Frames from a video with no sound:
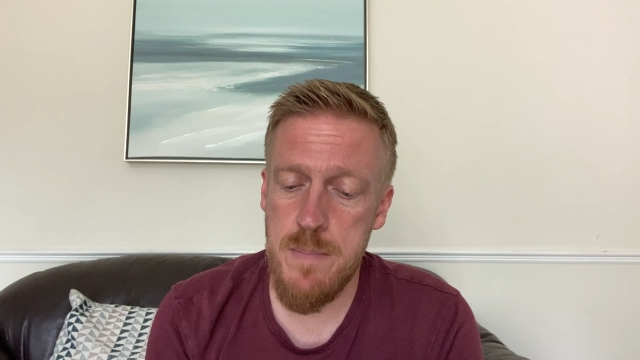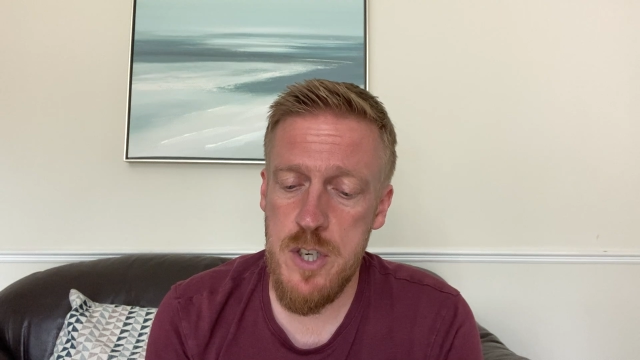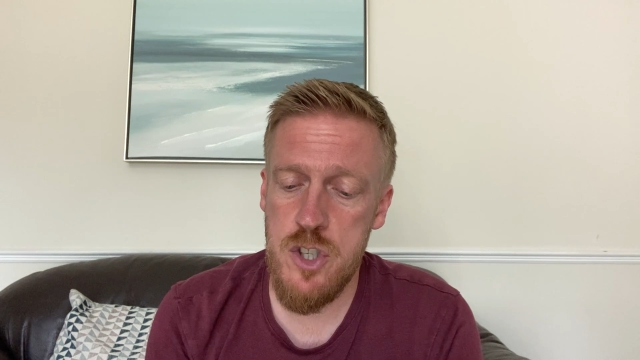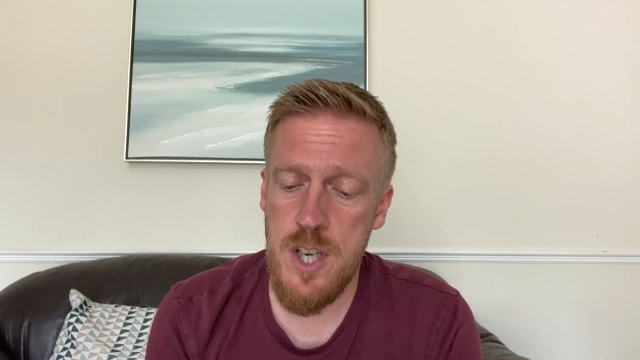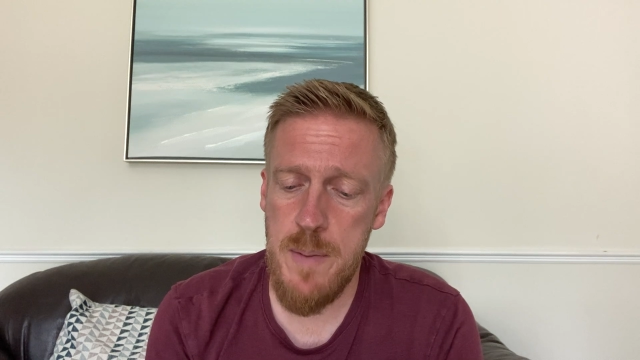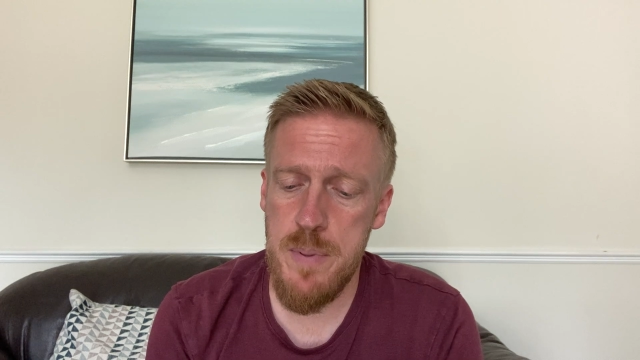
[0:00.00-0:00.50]
Be
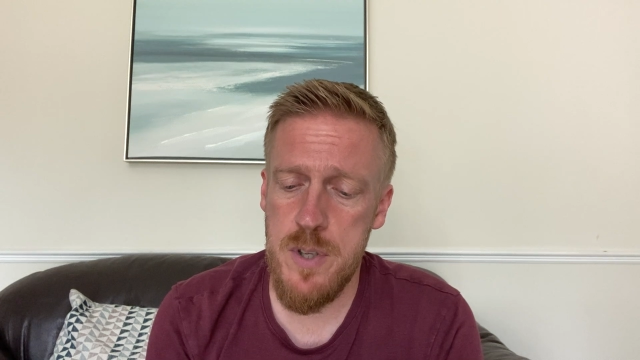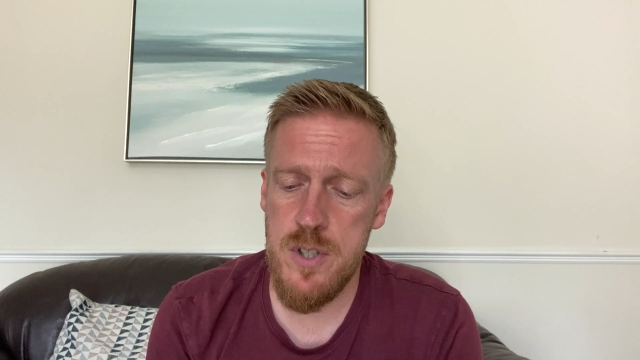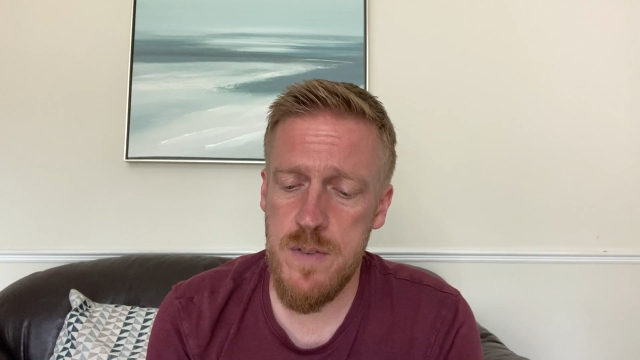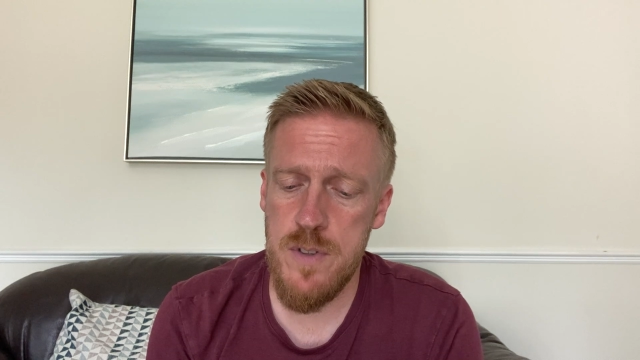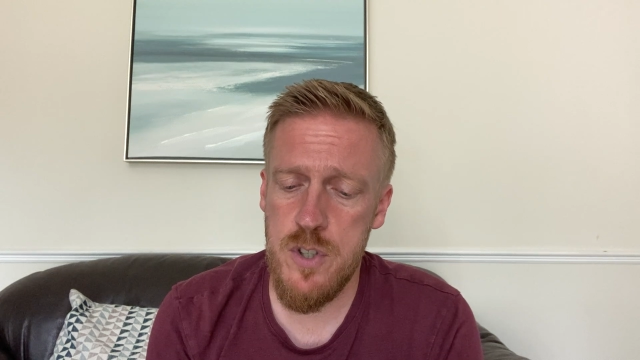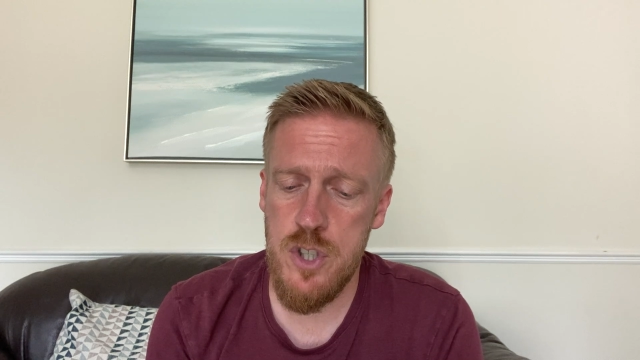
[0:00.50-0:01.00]

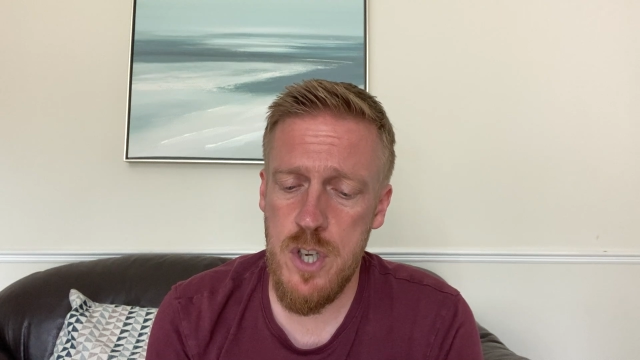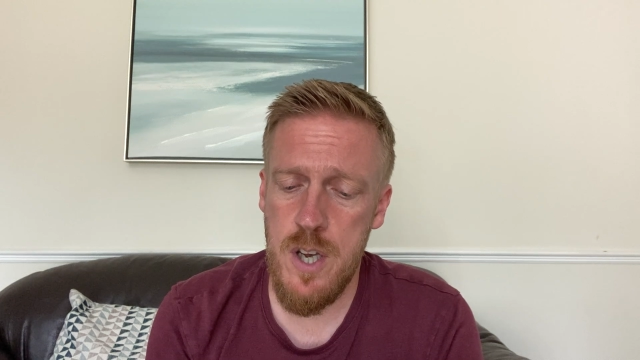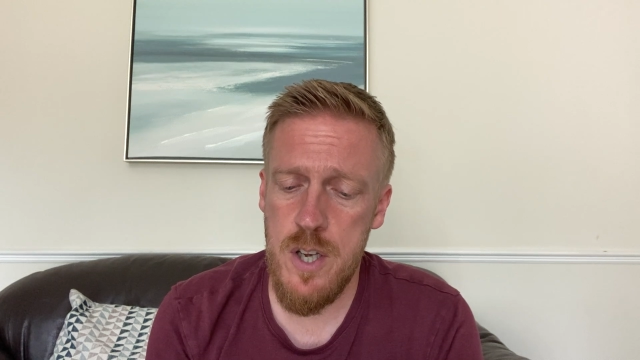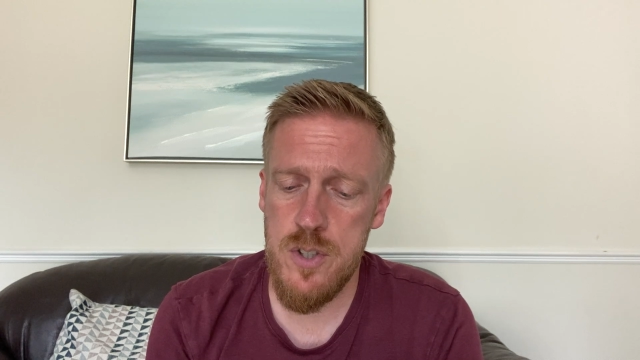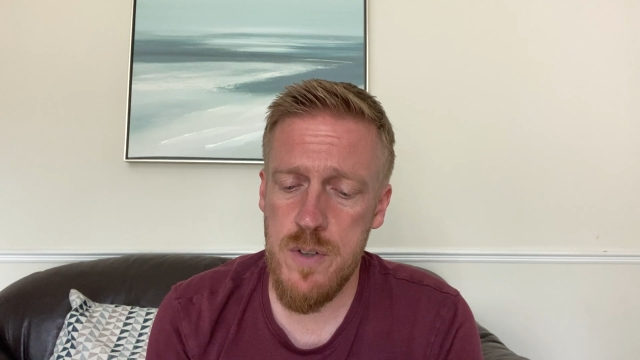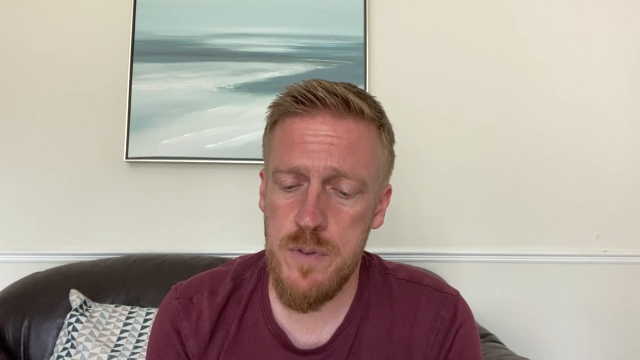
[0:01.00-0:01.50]
shepherds of the
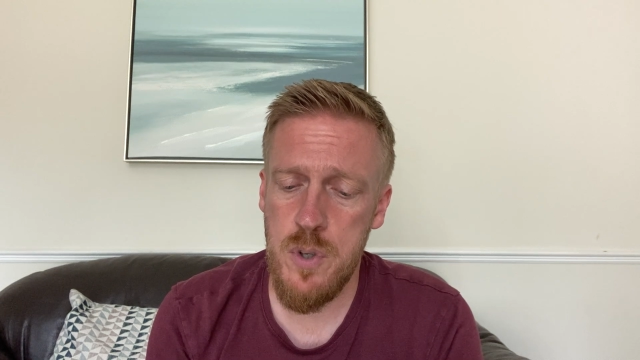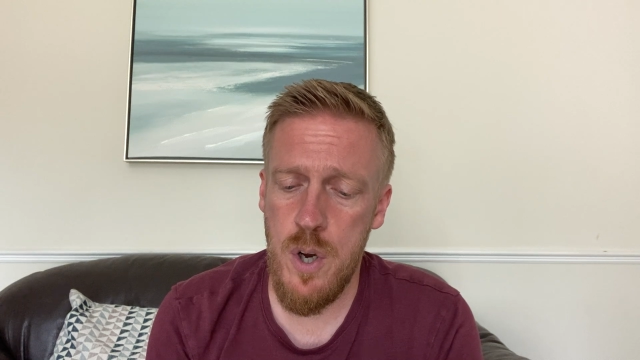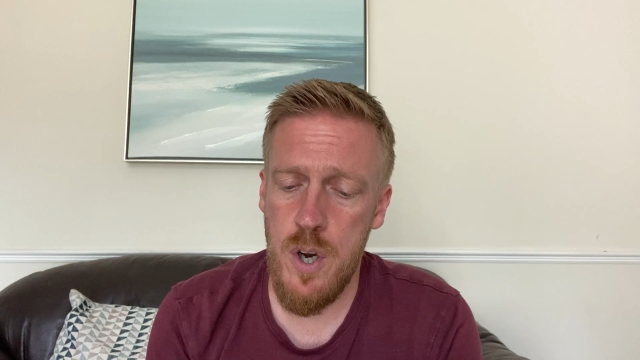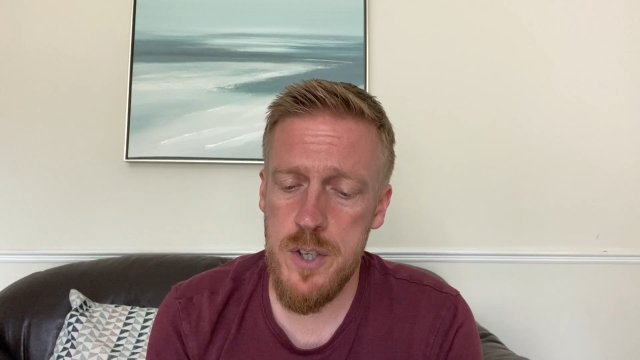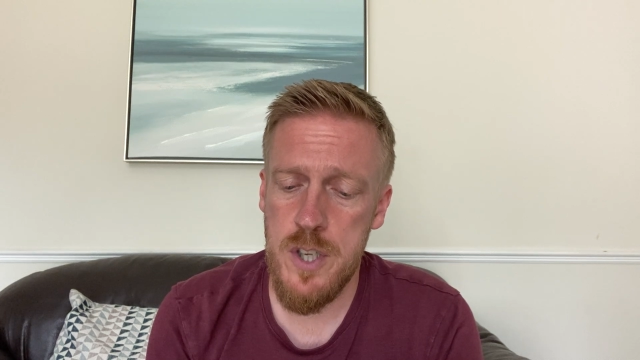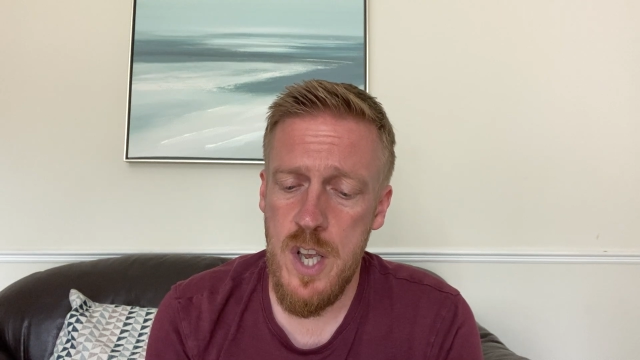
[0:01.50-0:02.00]
church of
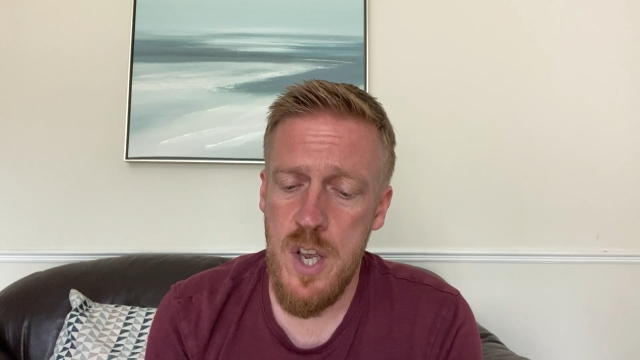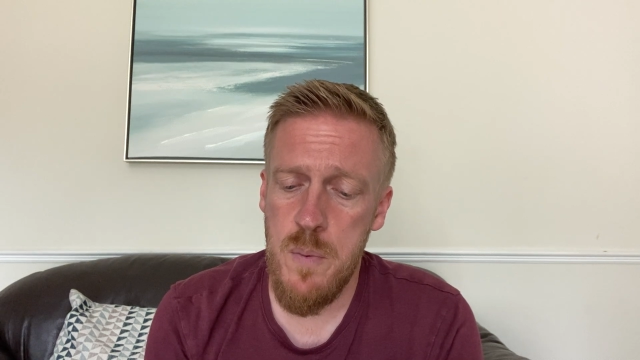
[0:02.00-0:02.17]
God,